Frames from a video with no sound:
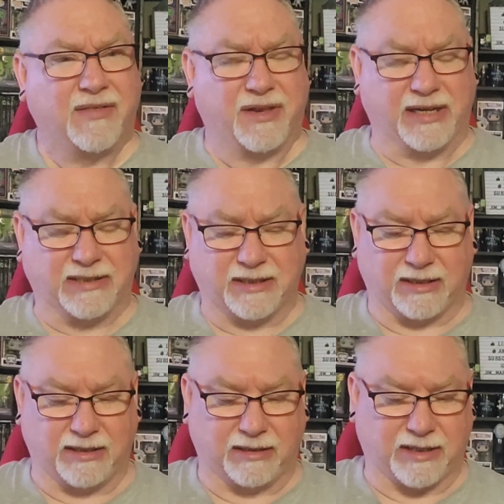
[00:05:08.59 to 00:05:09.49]
The next
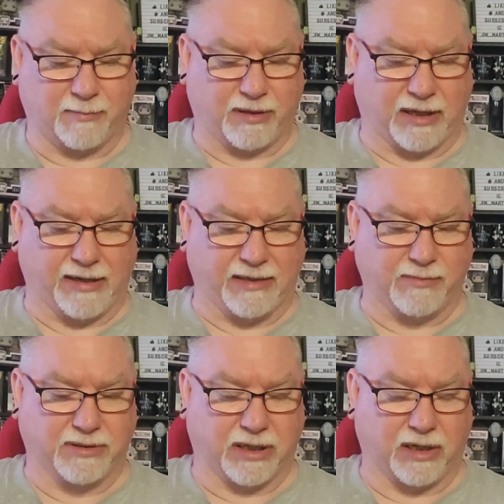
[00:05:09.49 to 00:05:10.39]
couple of
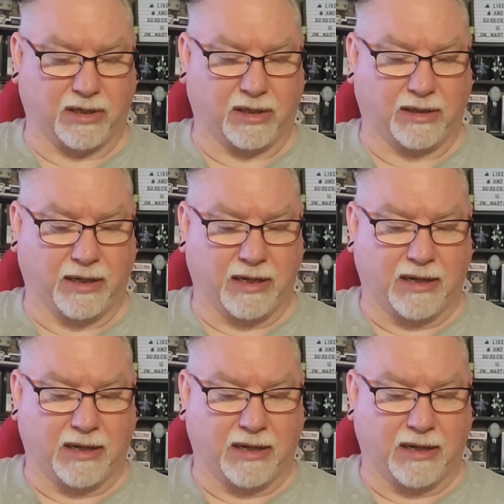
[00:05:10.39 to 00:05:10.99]
items are